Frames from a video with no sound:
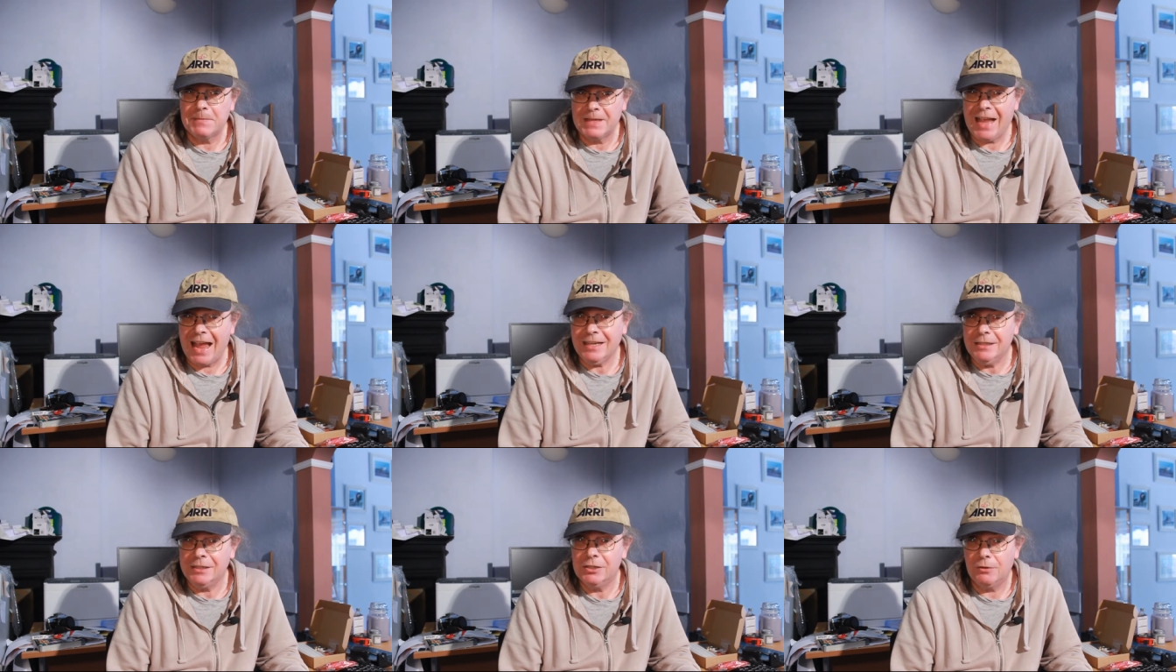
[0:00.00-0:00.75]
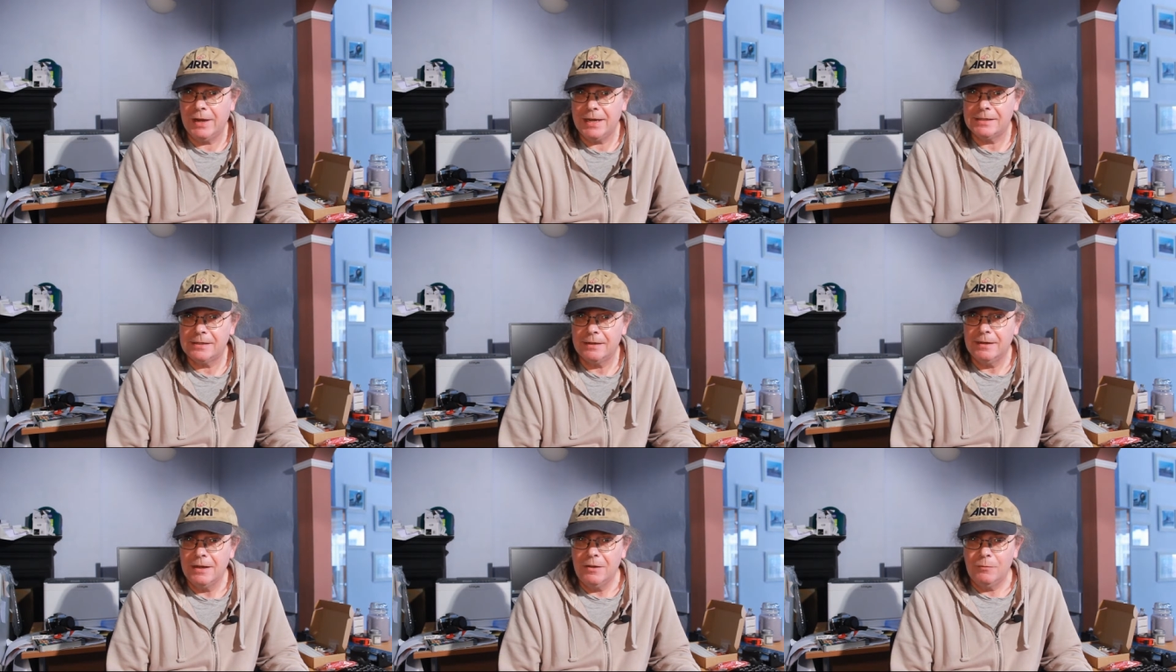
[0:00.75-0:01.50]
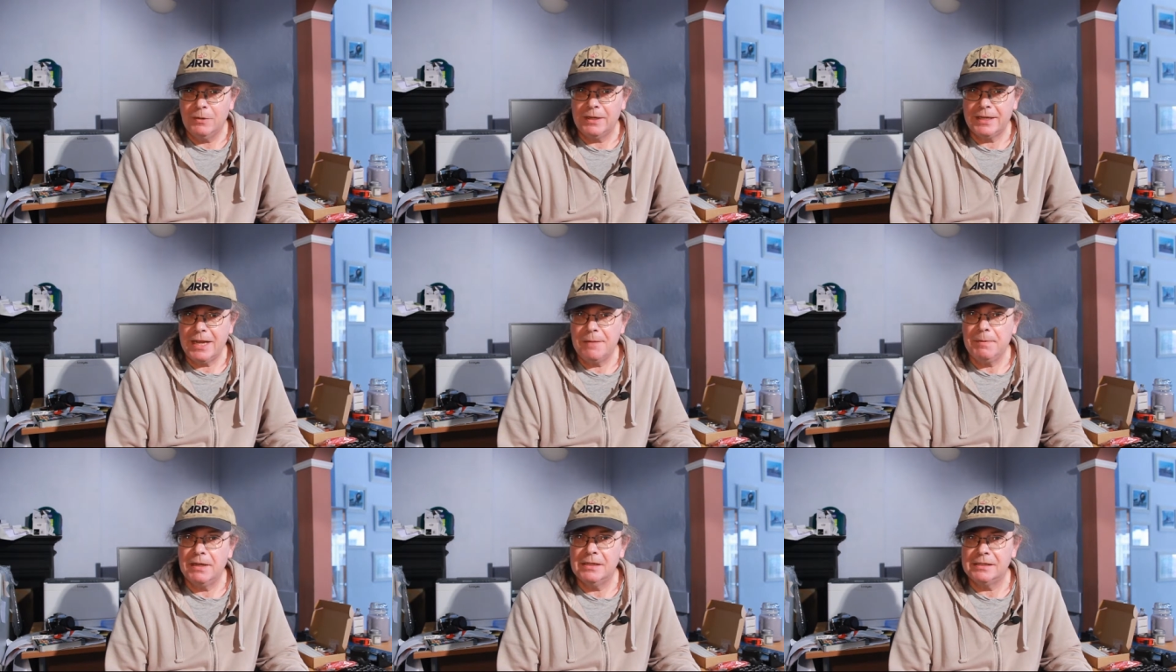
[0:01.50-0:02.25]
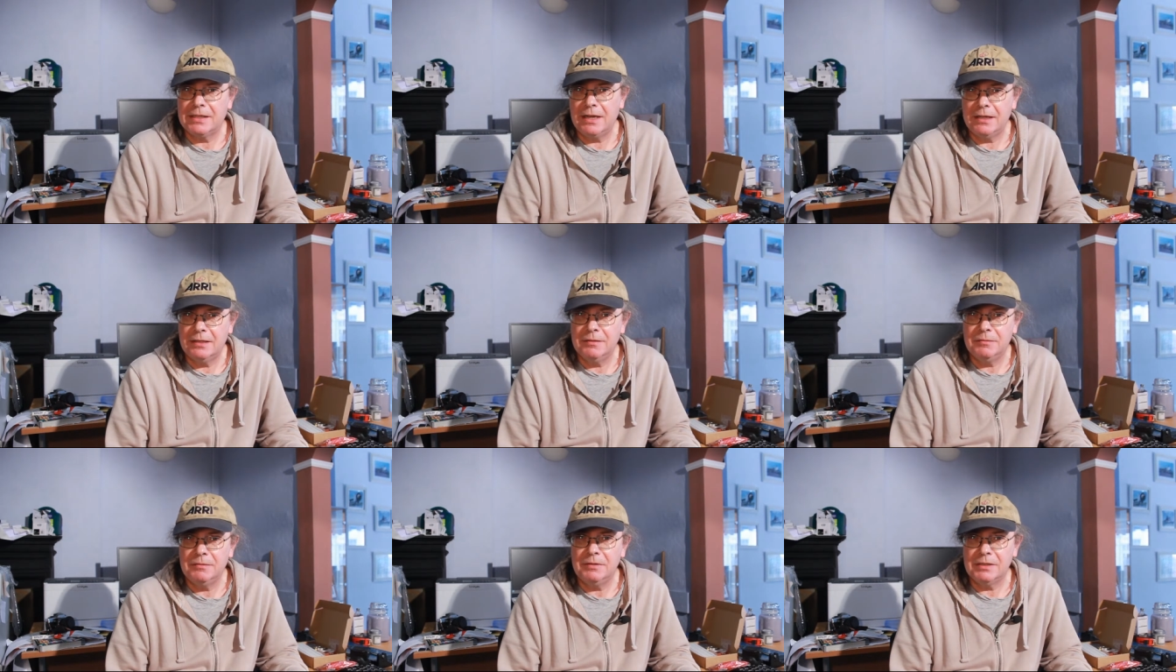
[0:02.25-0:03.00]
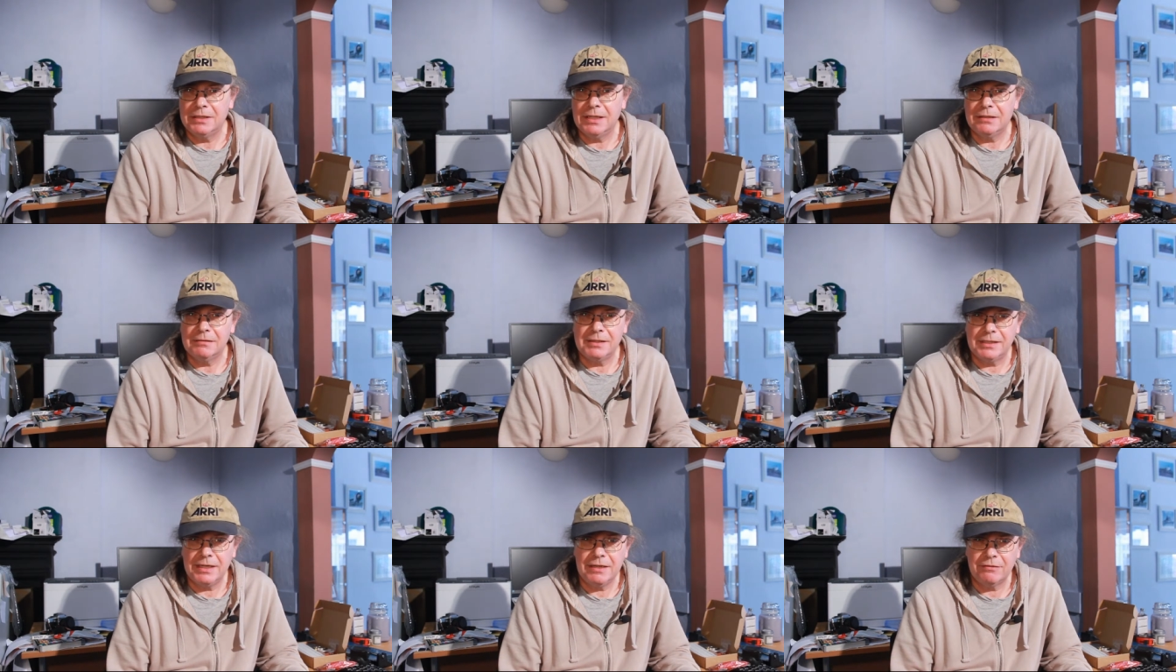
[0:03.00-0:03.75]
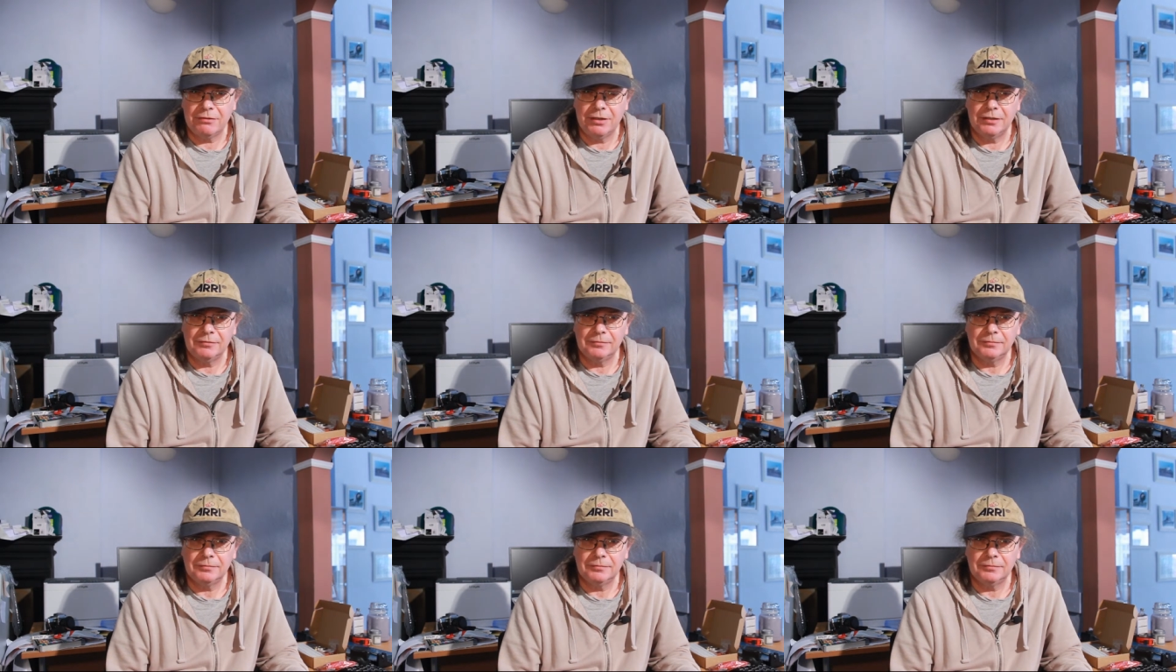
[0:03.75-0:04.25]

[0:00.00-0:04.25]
can do it, want to keep it as their own little secret.